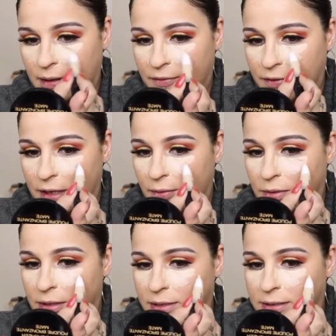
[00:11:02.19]
I feel like
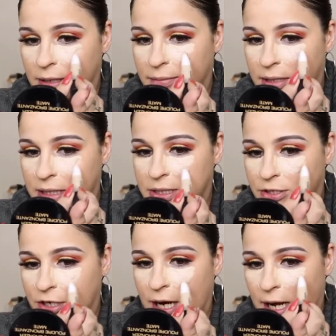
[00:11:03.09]
when the tip gets
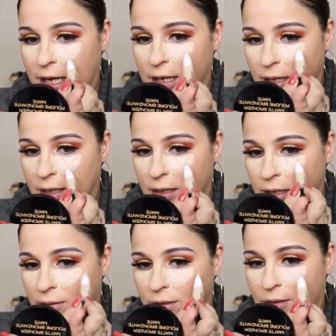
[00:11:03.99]
dry,
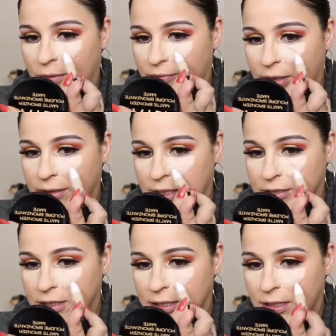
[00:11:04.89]
like with no more
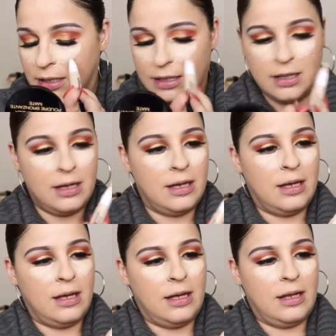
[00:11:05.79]
foundation,
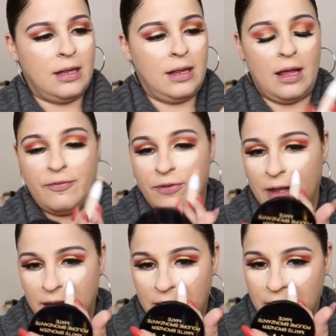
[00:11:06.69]
I feel
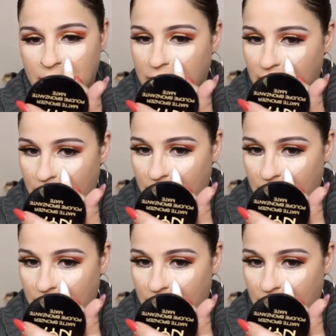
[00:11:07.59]
like it's